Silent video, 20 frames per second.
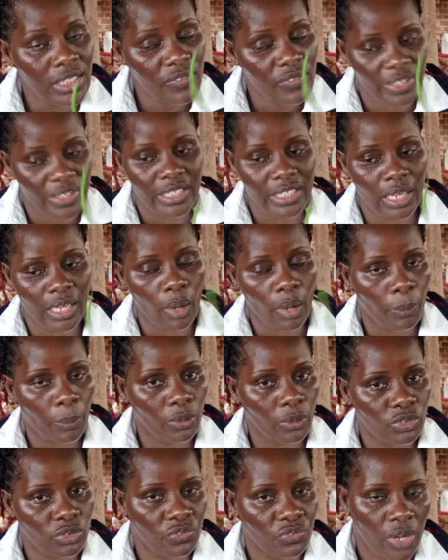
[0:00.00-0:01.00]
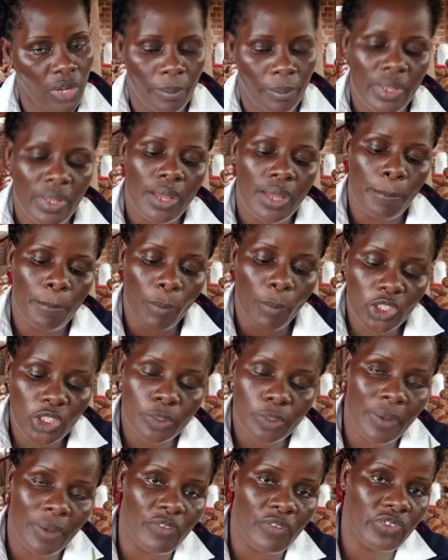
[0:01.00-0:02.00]
Even in our poultry farm, most
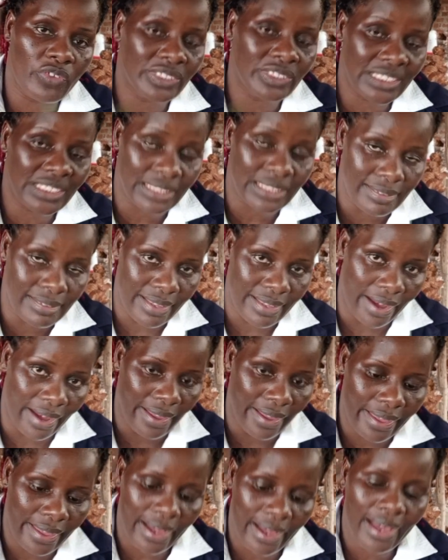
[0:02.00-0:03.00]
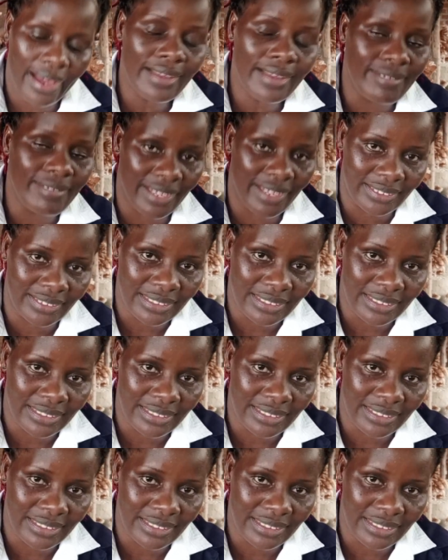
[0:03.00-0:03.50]
people have used it in their hair, in the